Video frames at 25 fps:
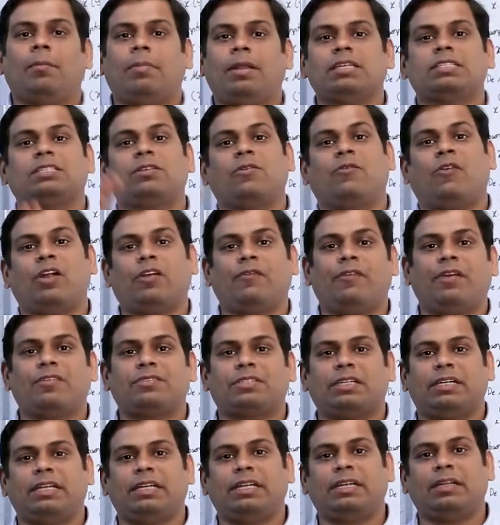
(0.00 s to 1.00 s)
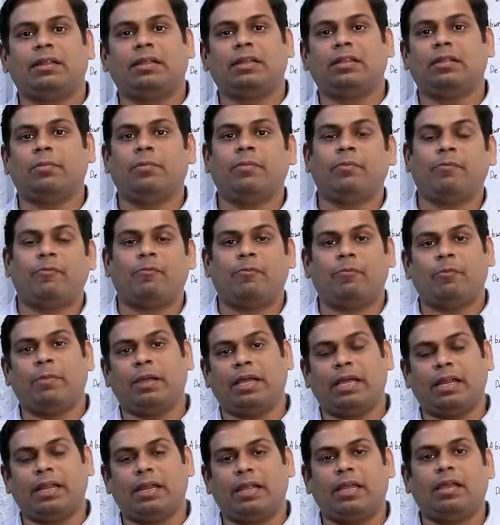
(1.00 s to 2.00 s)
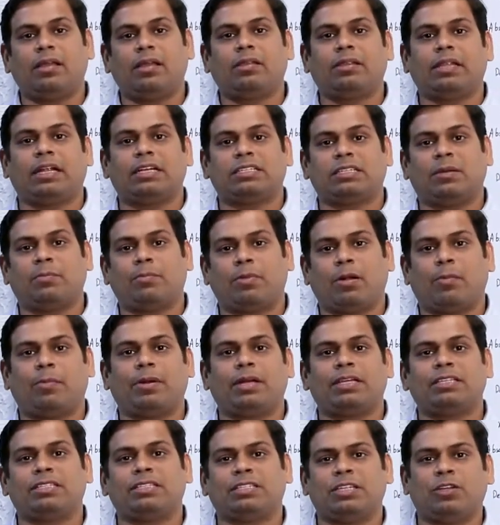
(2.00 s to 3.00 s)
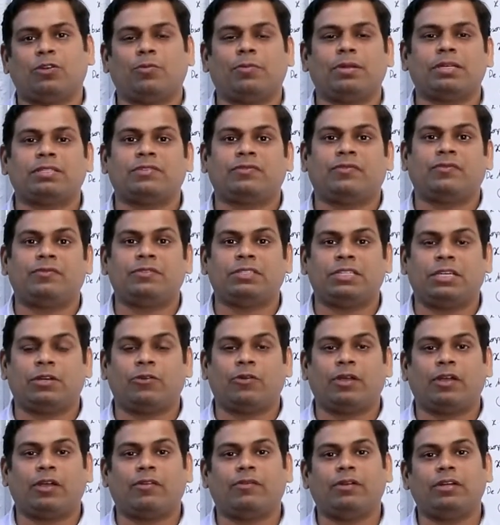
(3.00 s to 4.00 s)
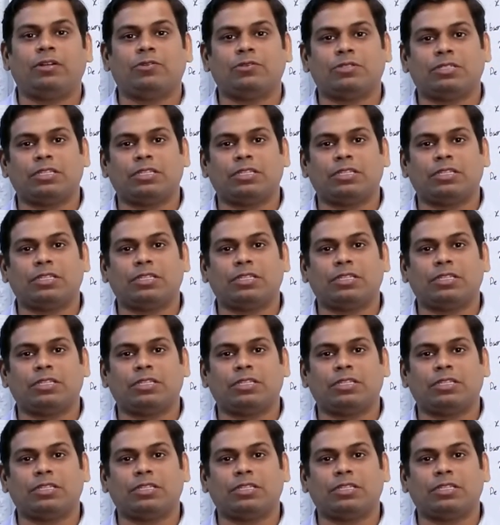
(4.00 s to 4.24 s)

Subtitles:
plus what we have studied in the beginning, that some property 0 plus 0 equal